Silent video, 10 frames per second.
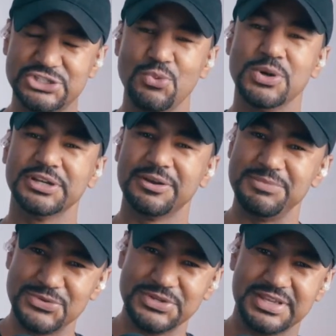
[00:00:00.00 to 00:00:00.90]
you want to
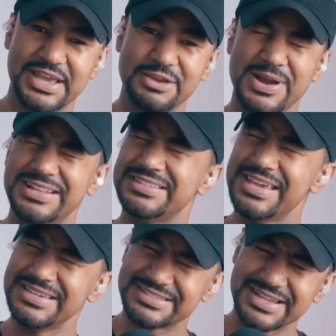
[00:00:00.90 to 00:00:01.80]
communicate, right? It
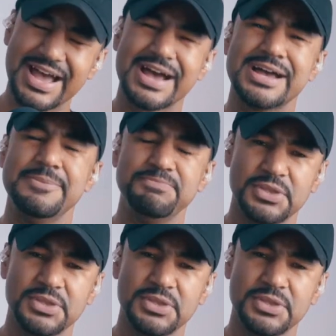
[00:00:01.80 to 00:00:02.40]
takes time.